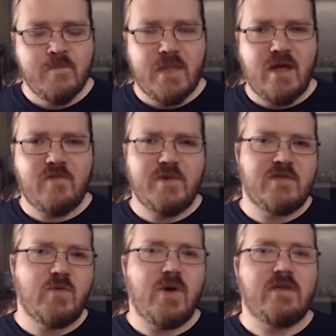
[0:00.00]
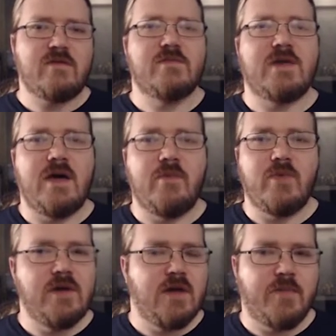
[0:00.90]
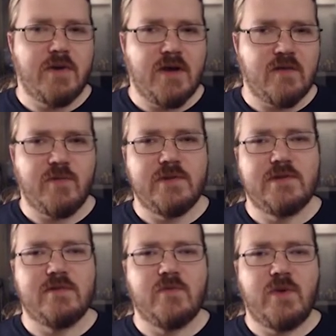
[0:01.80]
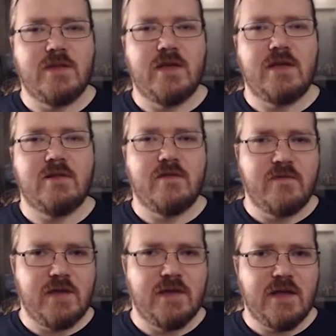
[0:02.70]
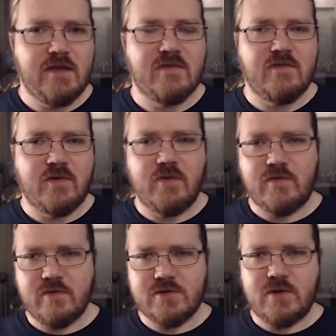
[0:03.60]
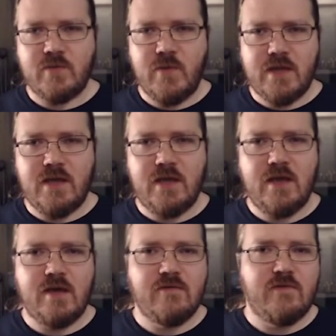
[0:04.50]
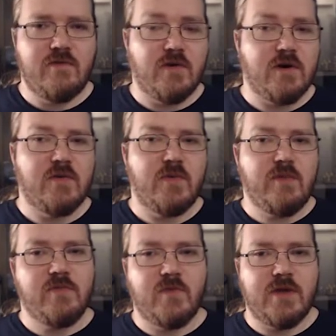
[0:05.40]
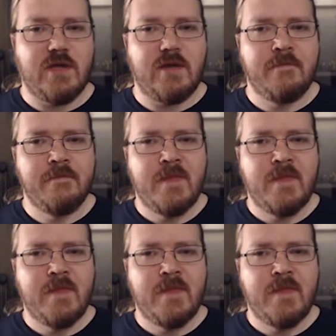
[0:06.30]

I spent quite some time reading up on Icewind Dale on the Legacy of the Crystal Shard wiki and the Forgotten Realms wiki.